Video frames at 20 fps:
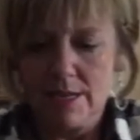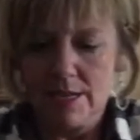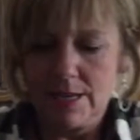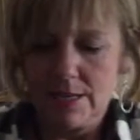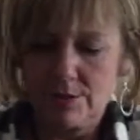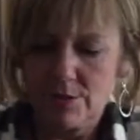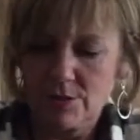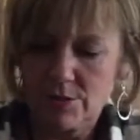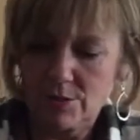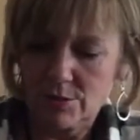
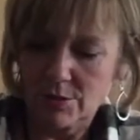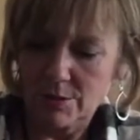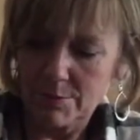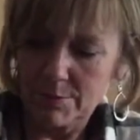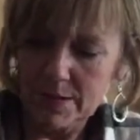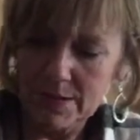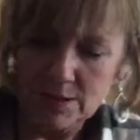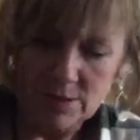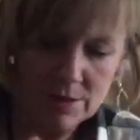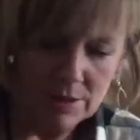and just sort of
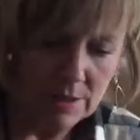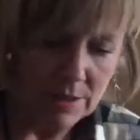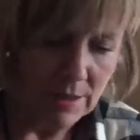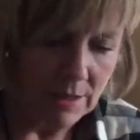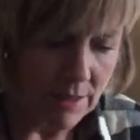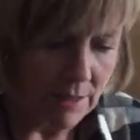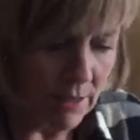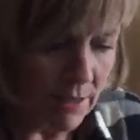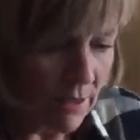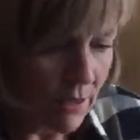makes it,
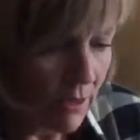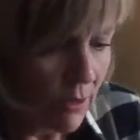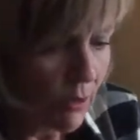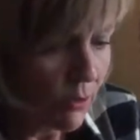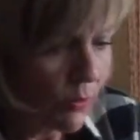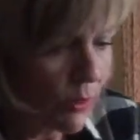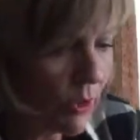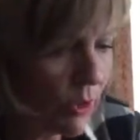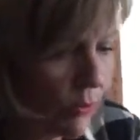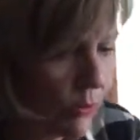you
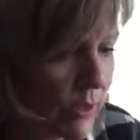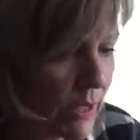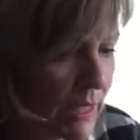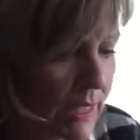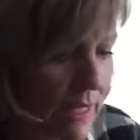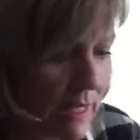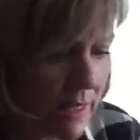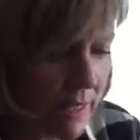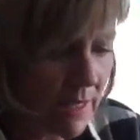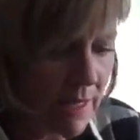don't
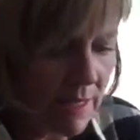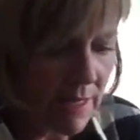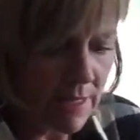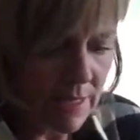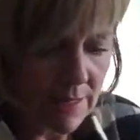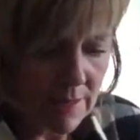see the